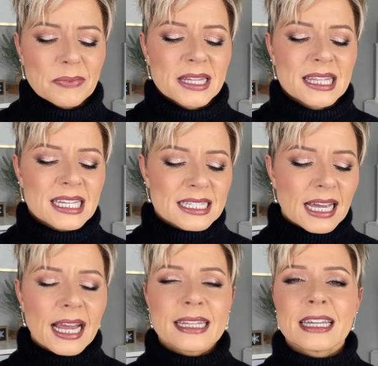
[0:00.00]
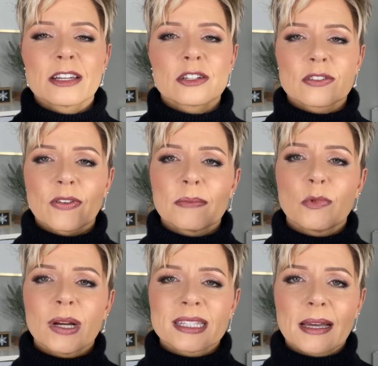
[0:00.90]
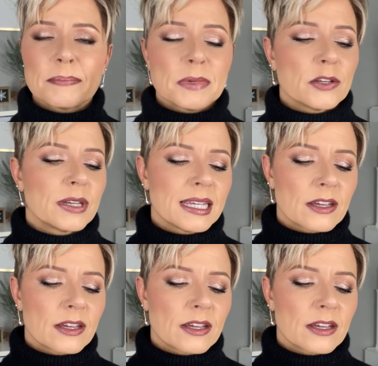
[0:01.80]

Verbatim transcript: but these highlighters from What's Up Beauty,